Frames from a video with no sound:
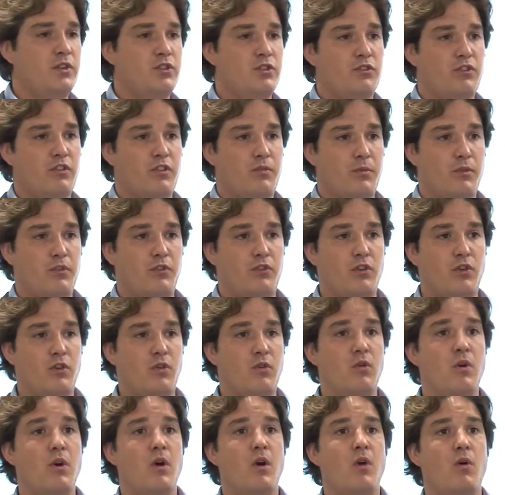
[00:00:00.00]
regions of
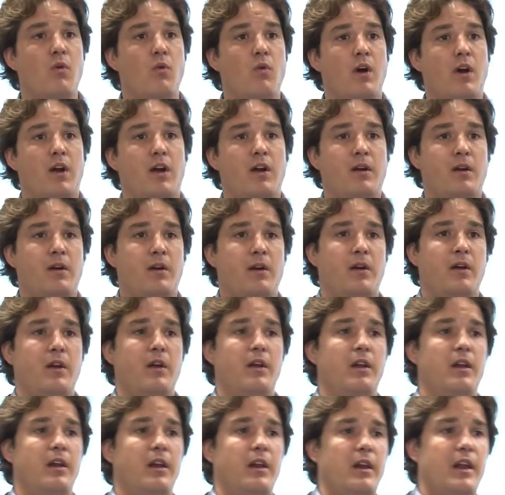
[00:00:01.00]
Brazil, where
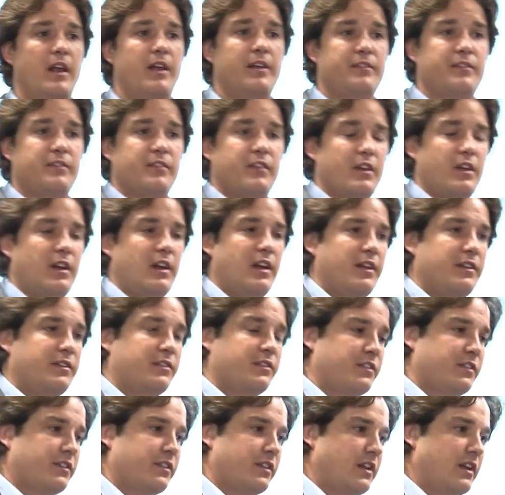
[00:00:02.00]
uh, less
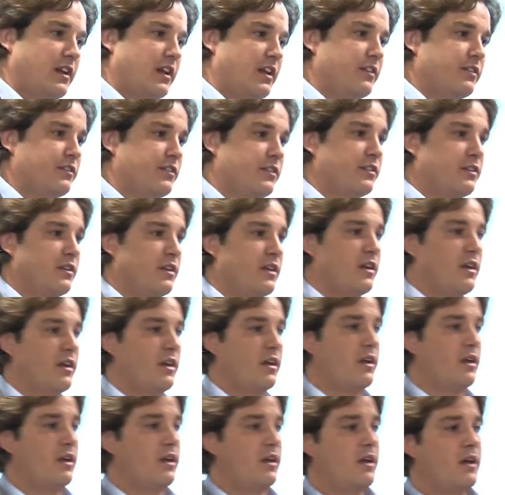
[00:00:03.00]
less less
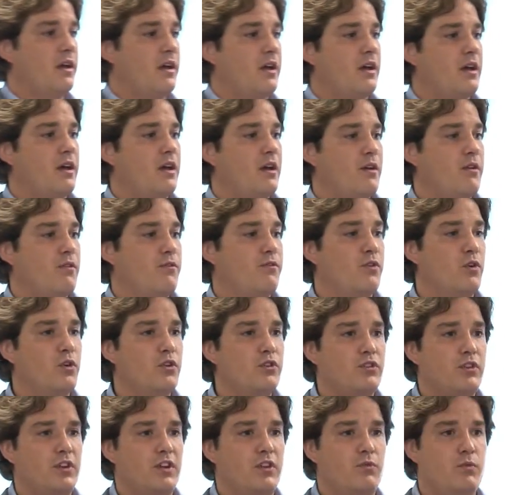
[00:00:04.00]
uh,
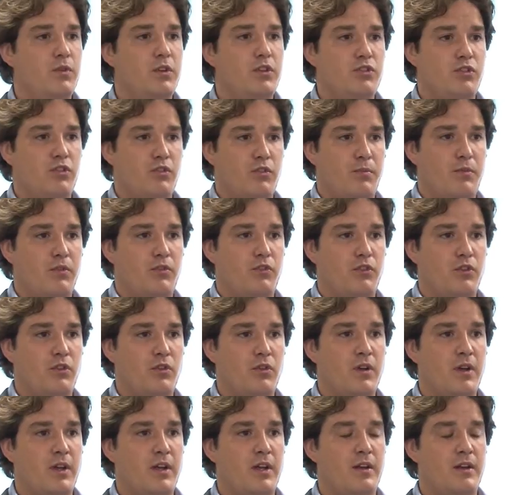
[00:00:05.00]
fortunate region of
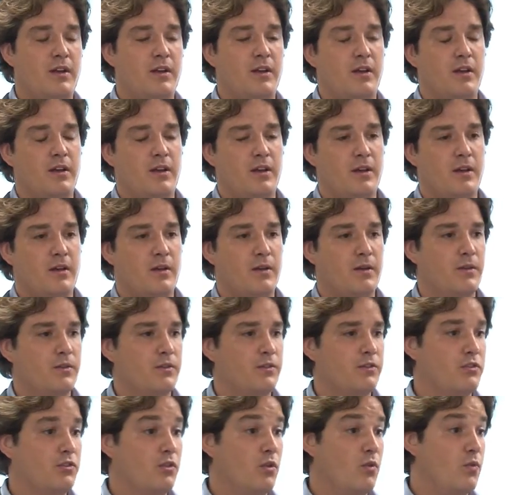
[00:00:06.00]
Brazil, and uh,
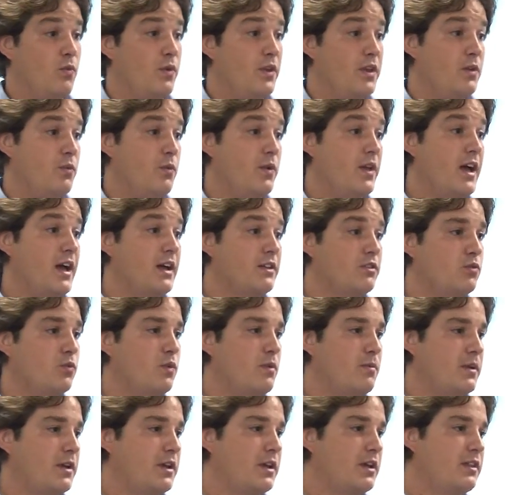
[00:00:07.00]
so we, we had to
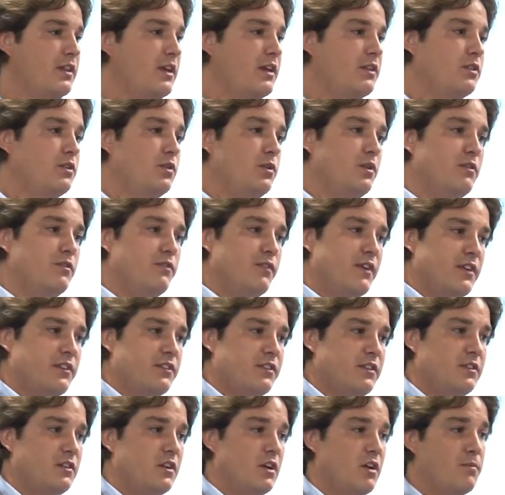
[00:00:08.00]
replicate that through
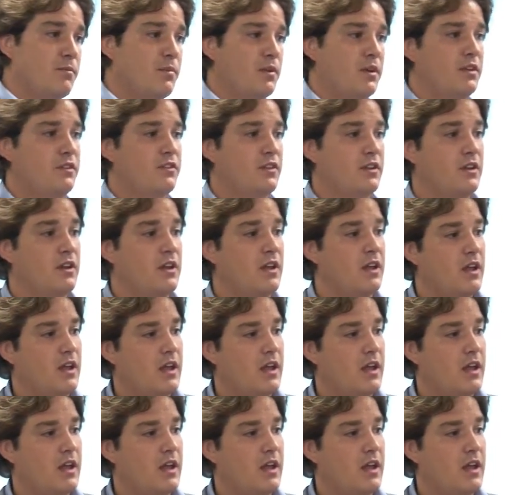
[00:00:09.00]
investing companies. And